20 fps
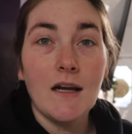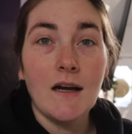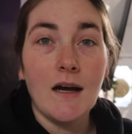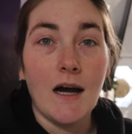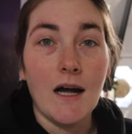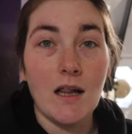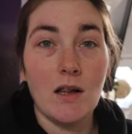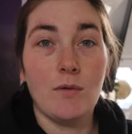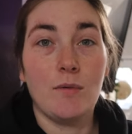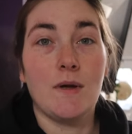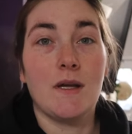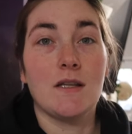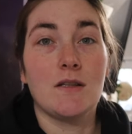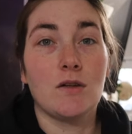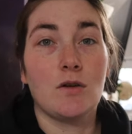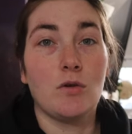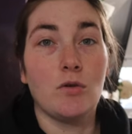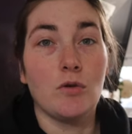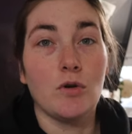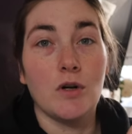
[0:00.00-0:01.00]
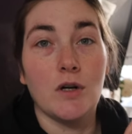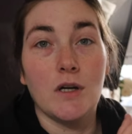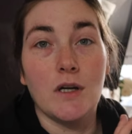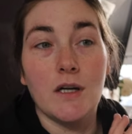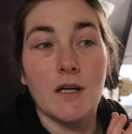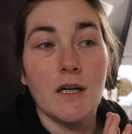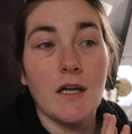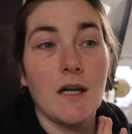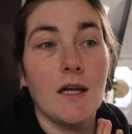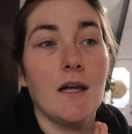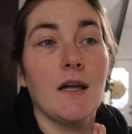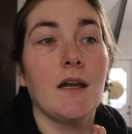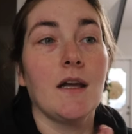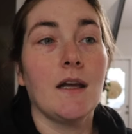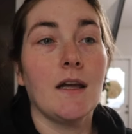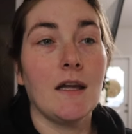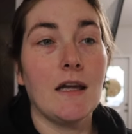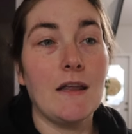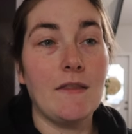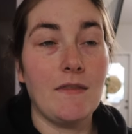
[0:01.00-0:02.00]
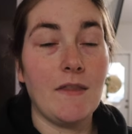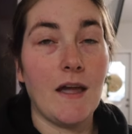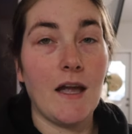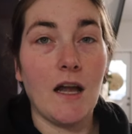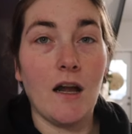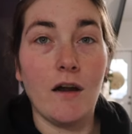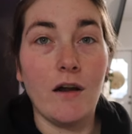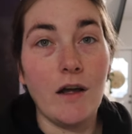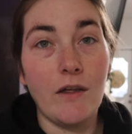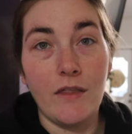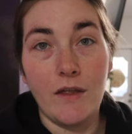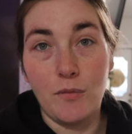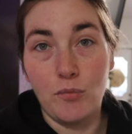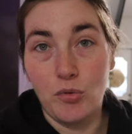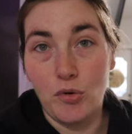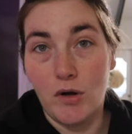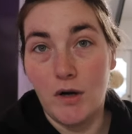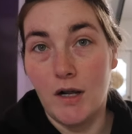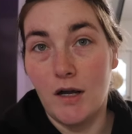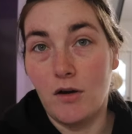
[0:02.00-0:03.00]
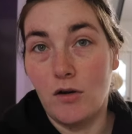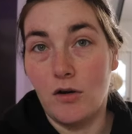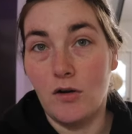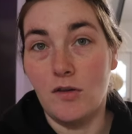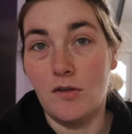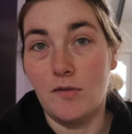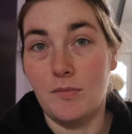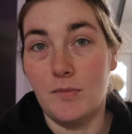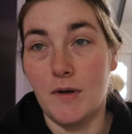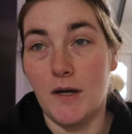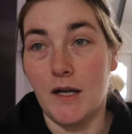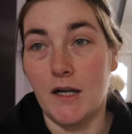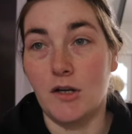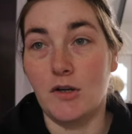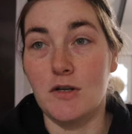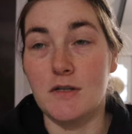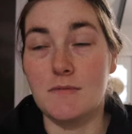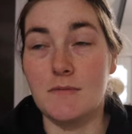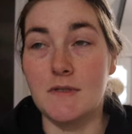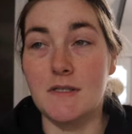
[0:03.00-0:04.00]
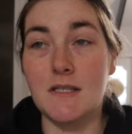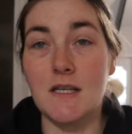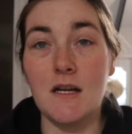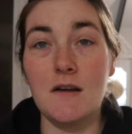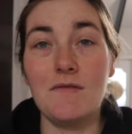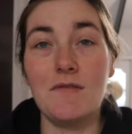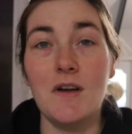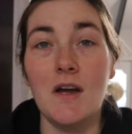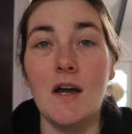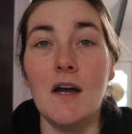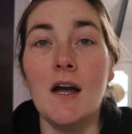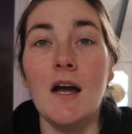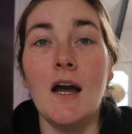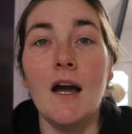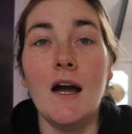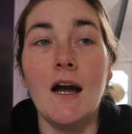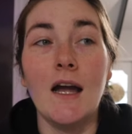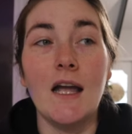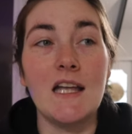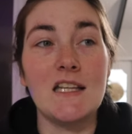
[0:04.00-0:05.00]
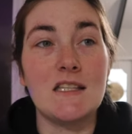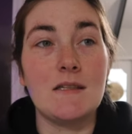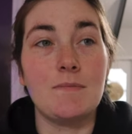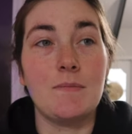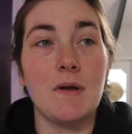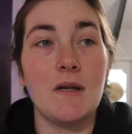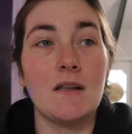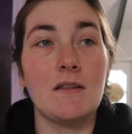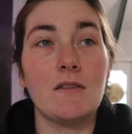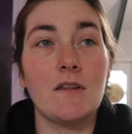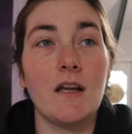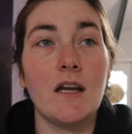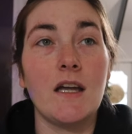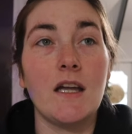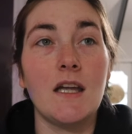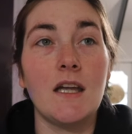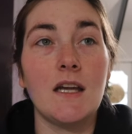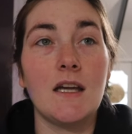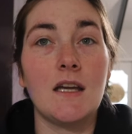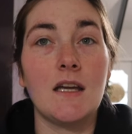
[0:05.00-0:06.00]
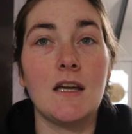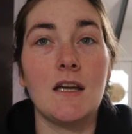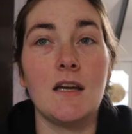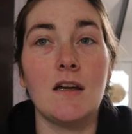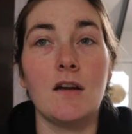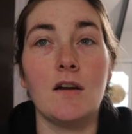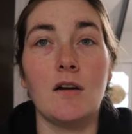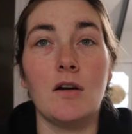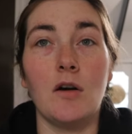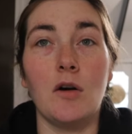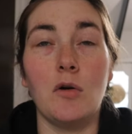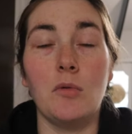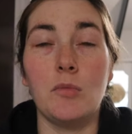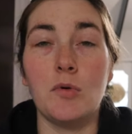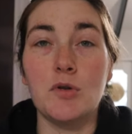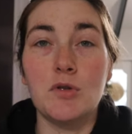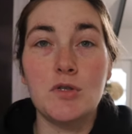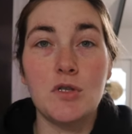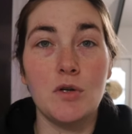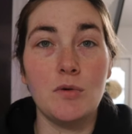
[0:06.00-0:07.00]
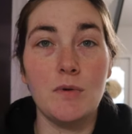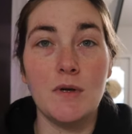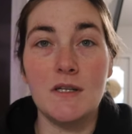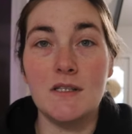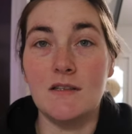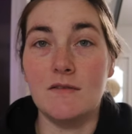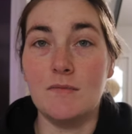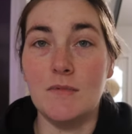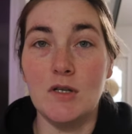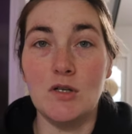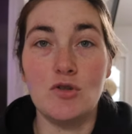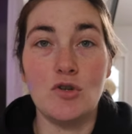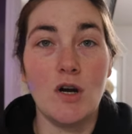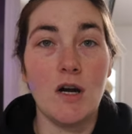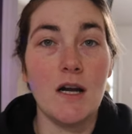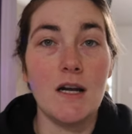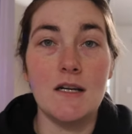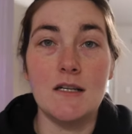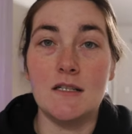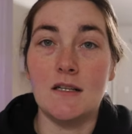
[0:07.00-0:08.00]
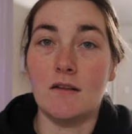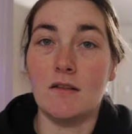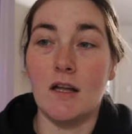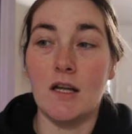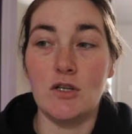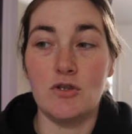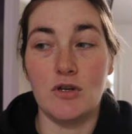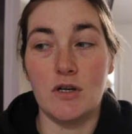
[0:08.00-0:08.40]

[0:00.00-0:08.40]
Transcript: Halloween decor in there and then brought out all of my Christmas stuff. It's been like almost two weeks of me trying to like